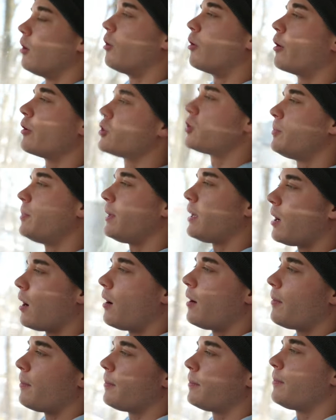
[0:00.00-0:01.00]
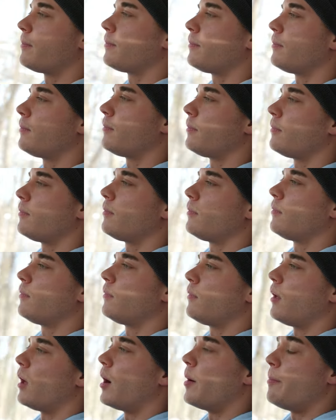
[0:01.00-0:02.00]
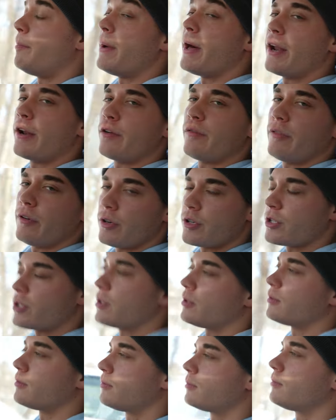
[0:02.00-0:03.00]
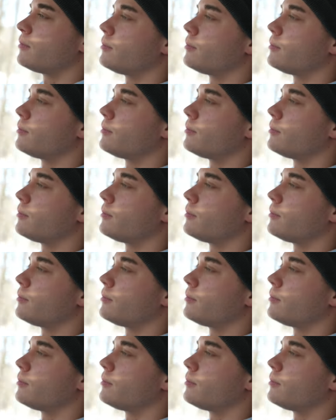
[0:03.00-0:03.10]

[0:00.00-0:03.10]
order to become a better version